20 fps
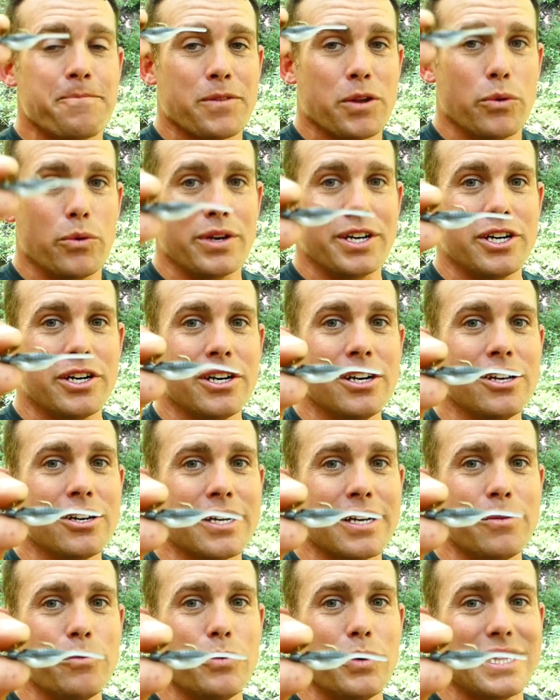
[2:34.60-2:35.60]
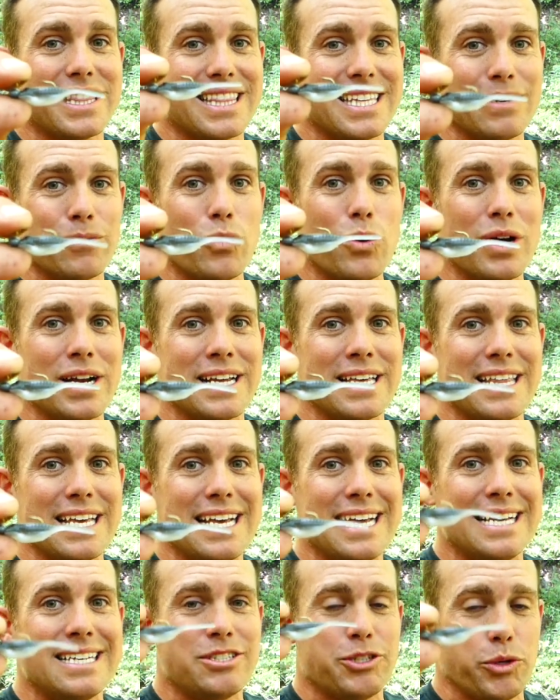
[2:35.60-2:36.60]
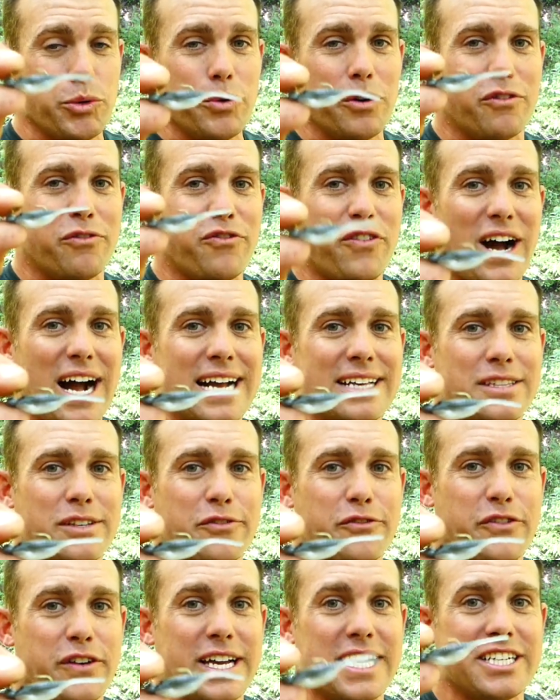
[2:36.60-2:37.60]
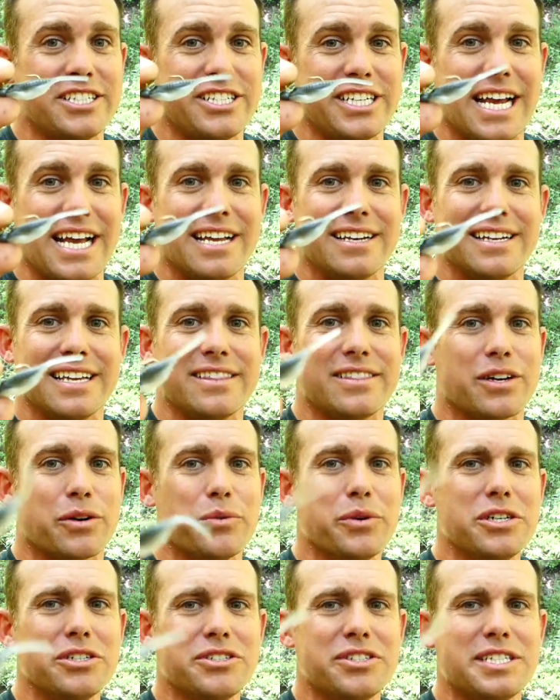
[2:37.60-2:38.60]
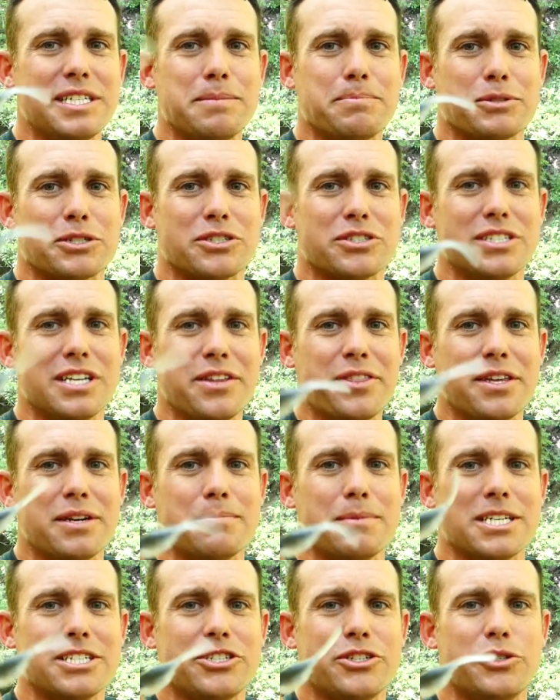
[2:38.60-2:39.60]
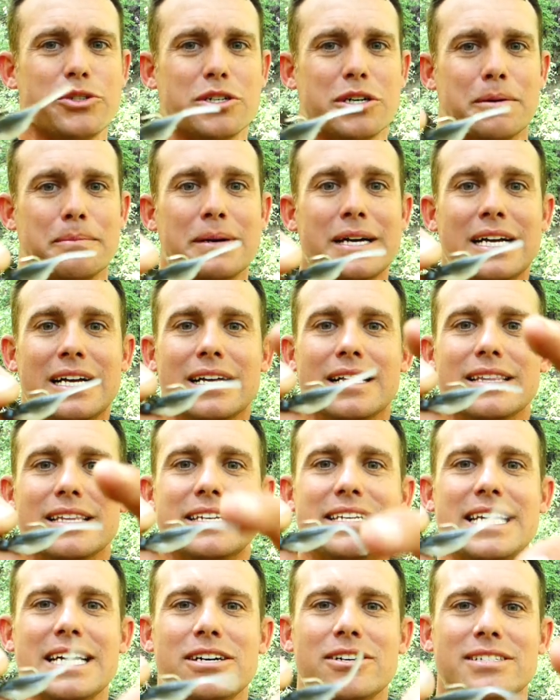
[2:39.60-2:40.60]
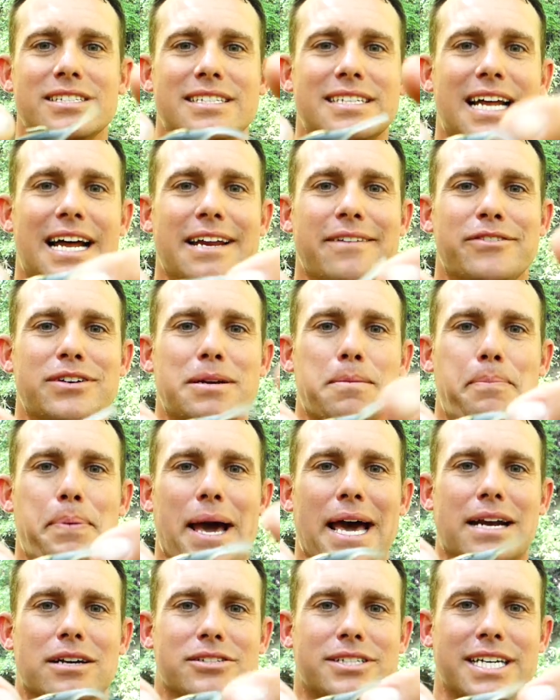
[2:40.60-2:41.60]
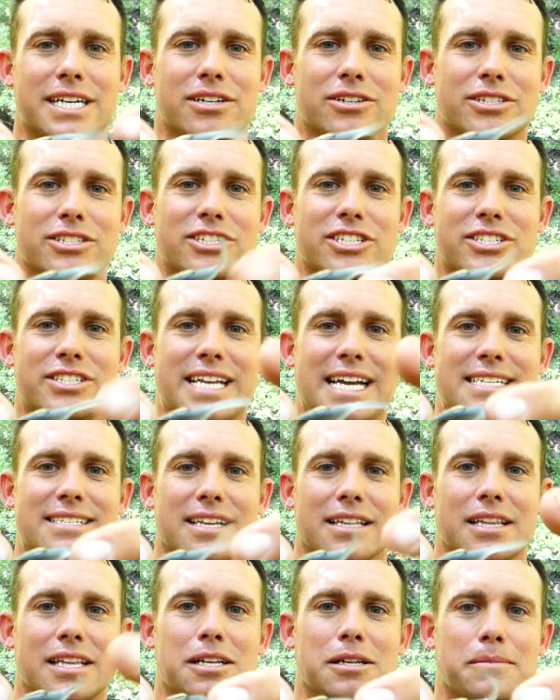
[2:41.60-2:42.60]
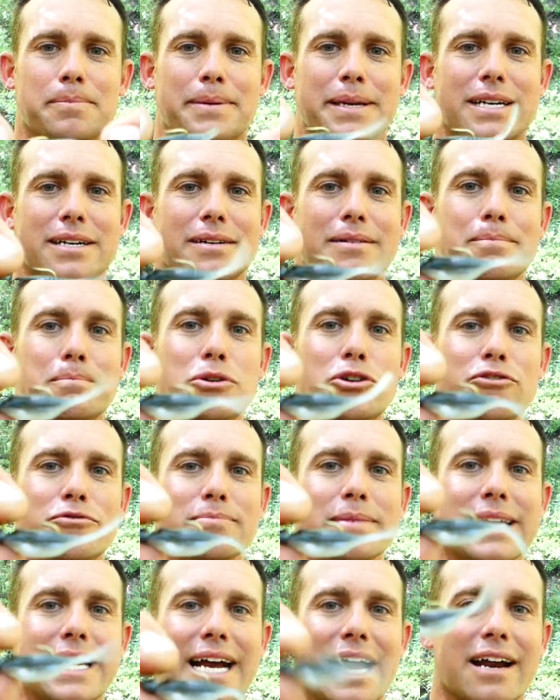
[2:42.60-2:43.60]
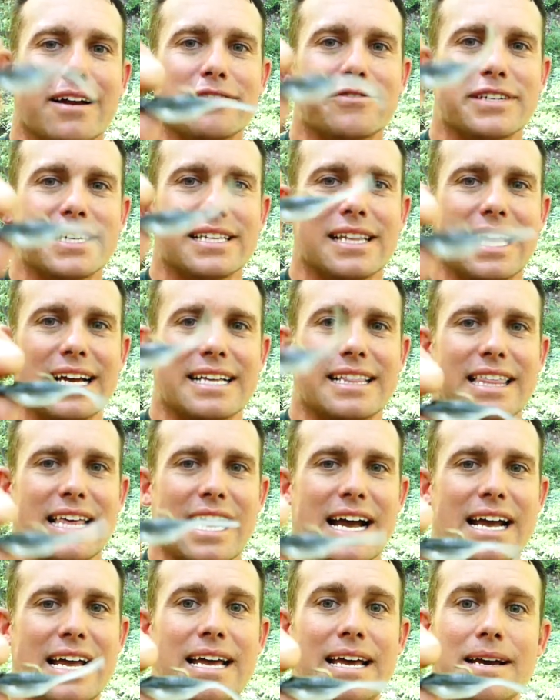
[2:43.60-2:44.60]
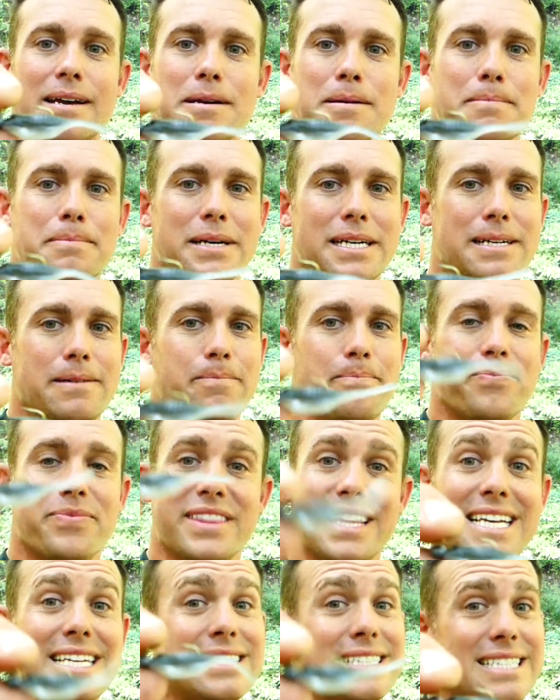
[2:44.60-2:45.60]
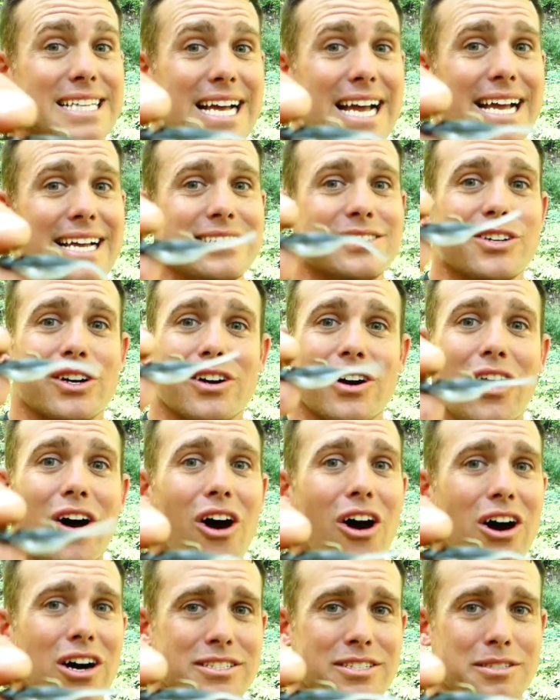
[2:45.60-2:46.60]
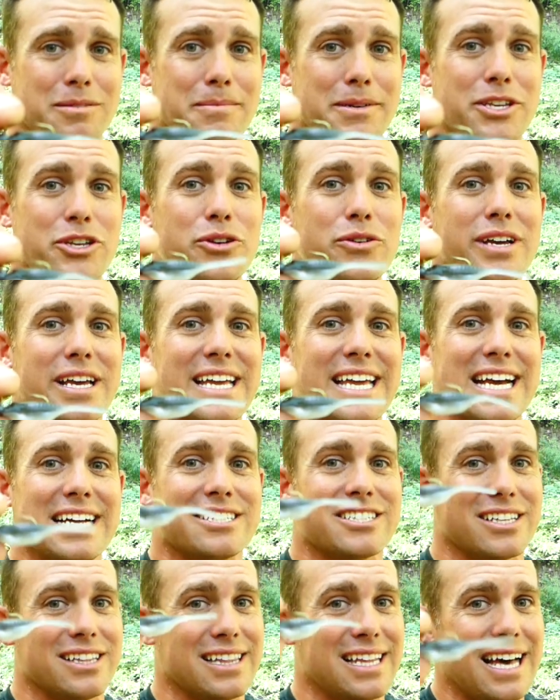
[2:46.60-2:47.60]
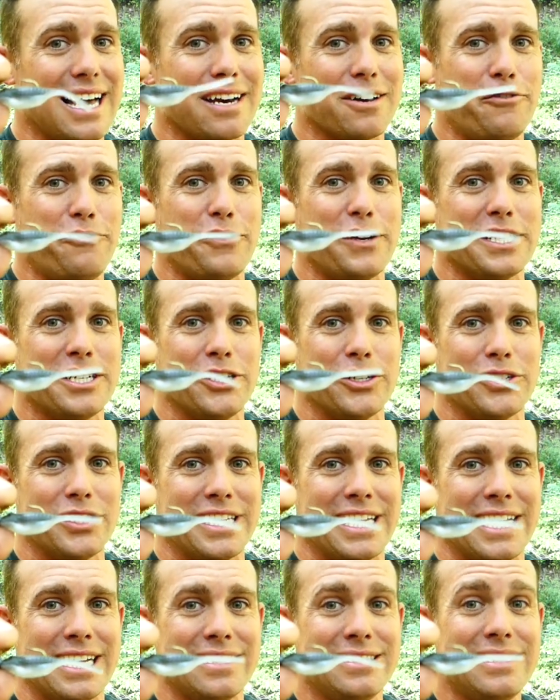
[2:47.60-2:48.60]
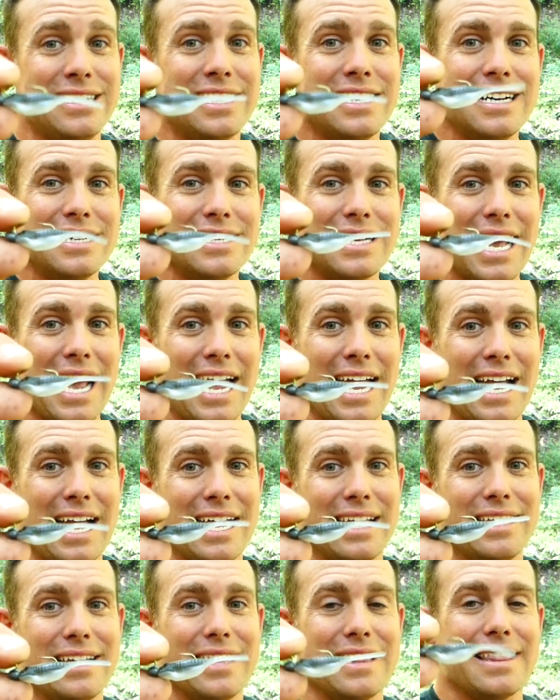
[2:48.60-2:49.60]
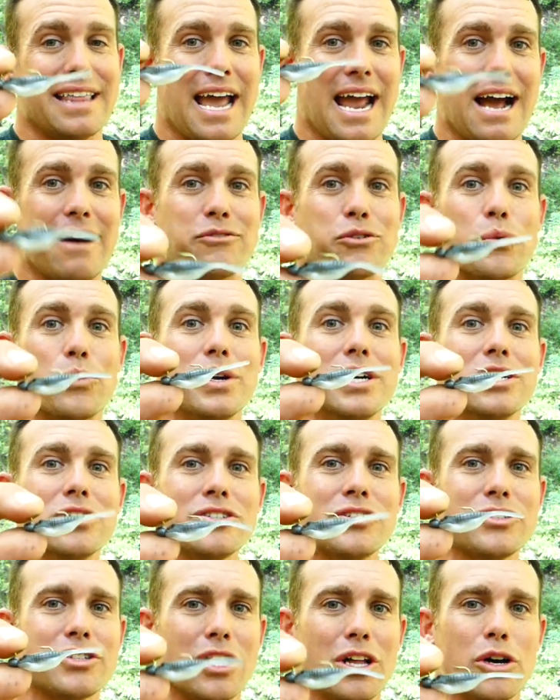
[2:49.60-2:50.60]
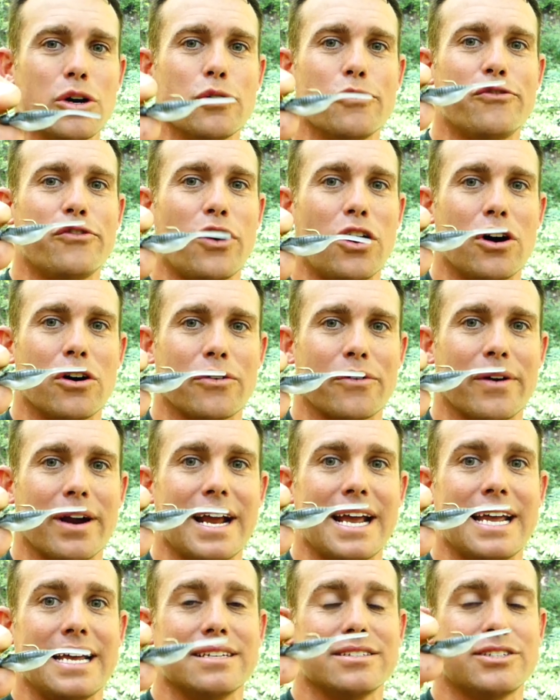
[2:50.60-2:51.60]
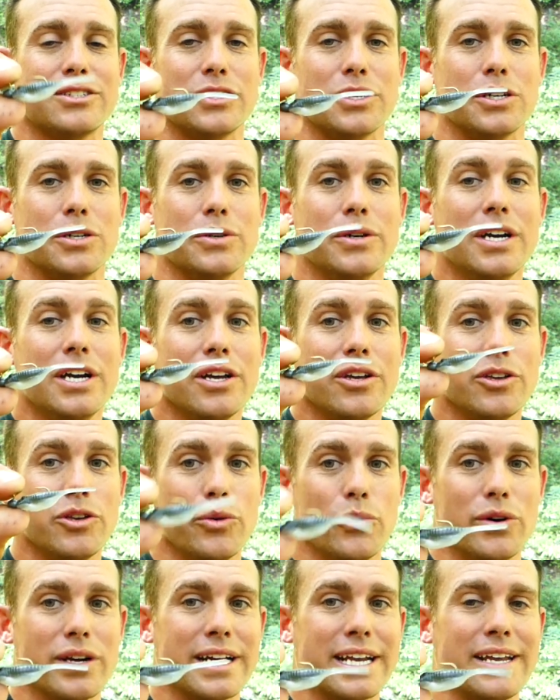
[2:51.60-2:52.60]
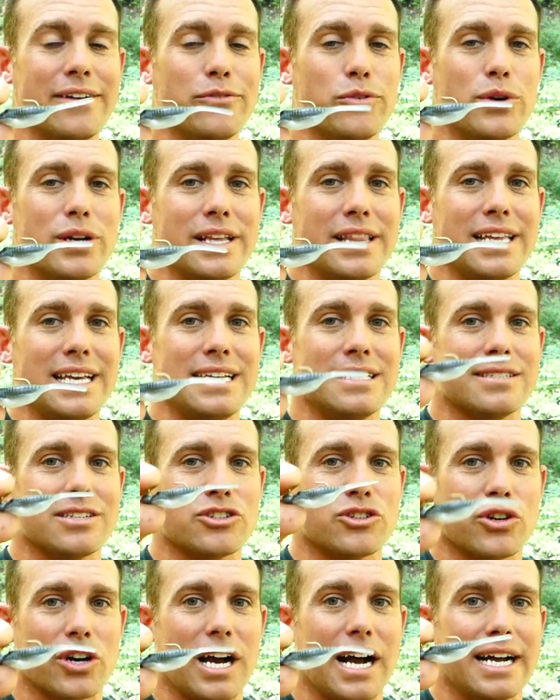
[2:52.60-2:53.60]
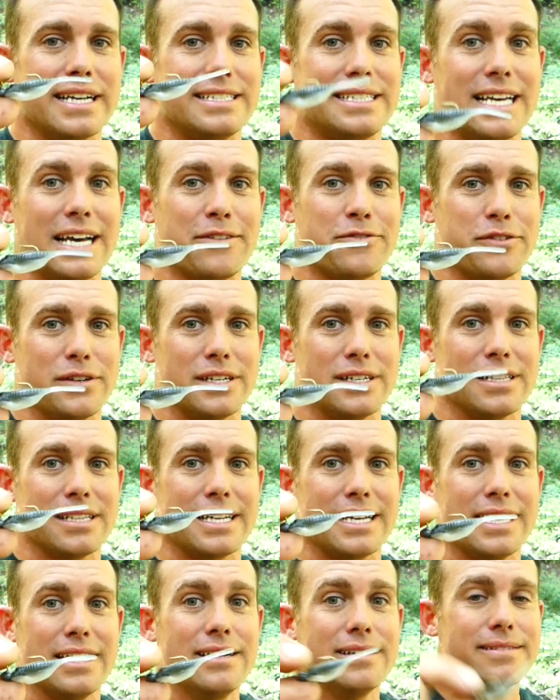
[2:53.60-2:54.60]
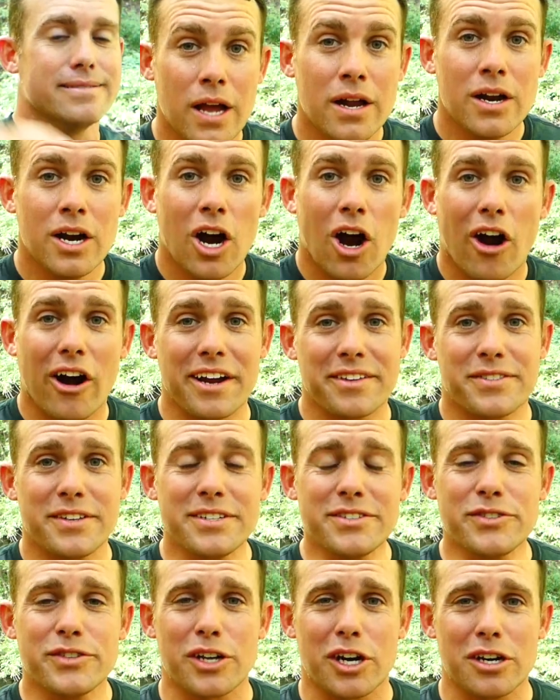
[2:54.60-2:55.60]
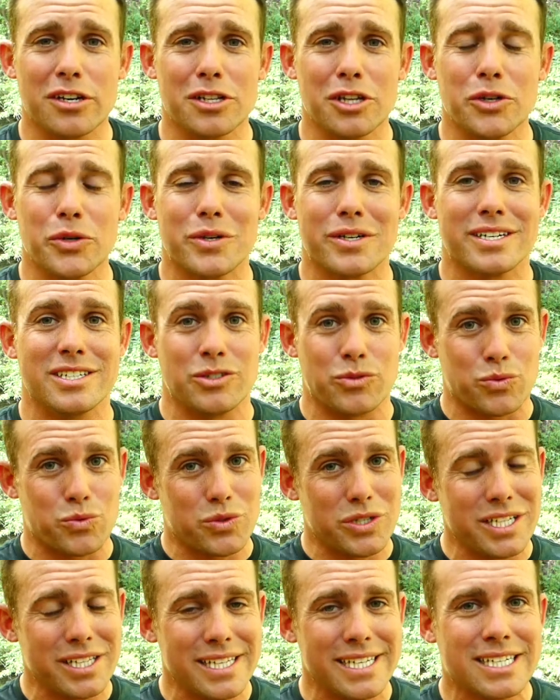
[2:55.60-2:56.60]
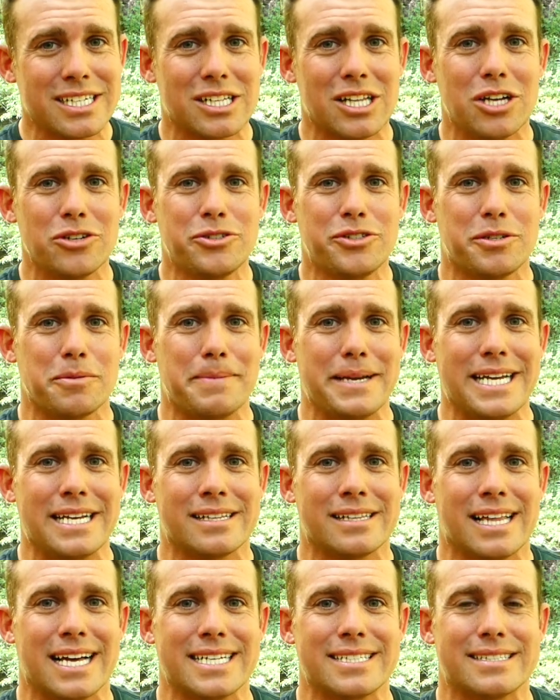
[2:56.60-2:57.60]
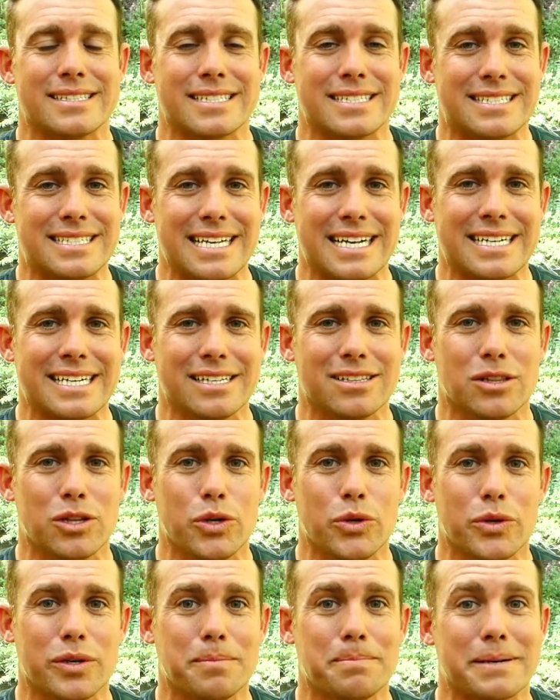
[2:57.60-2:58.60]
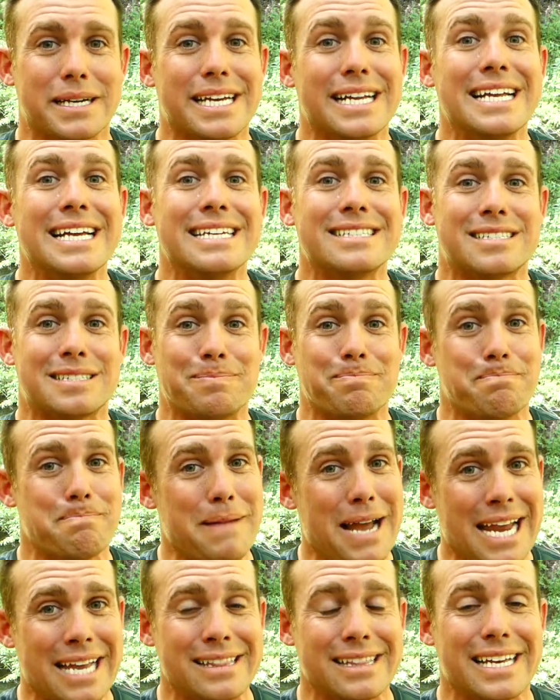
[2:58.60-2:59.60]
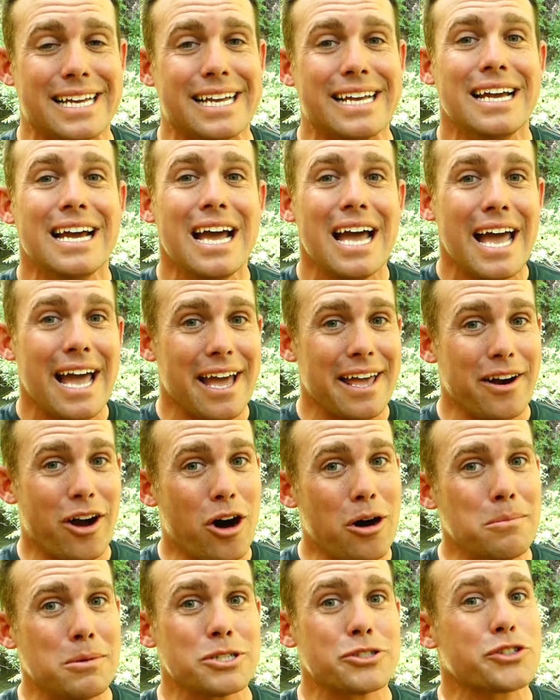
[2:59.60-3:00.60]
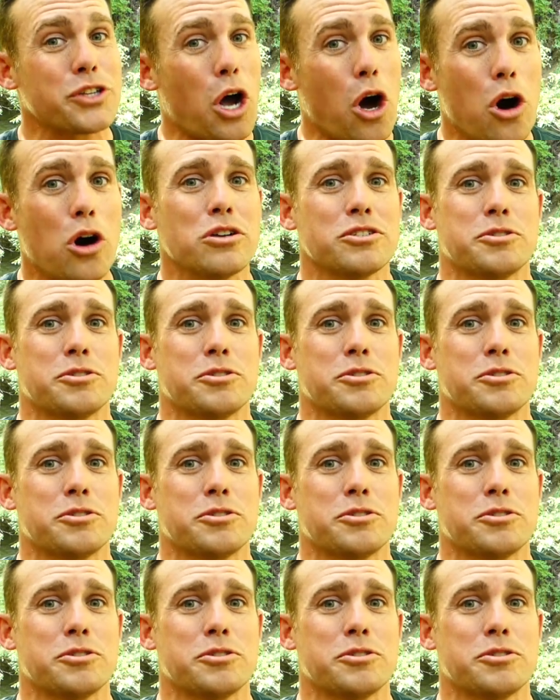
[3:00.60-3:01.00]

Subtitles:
when you're looking with one of these, you will find the fish, and they're real simple. There's nothing much to them. The tail is not even a paddle tail. It just has a little bit of movement out of it like that. But these things are awesome, and you can catch a lot of fish on these. And they have a real slow fall rate, so you want to give one of these a try, definitely. All right, this third lure is really close to being like the second lure, but it's mainly an almost all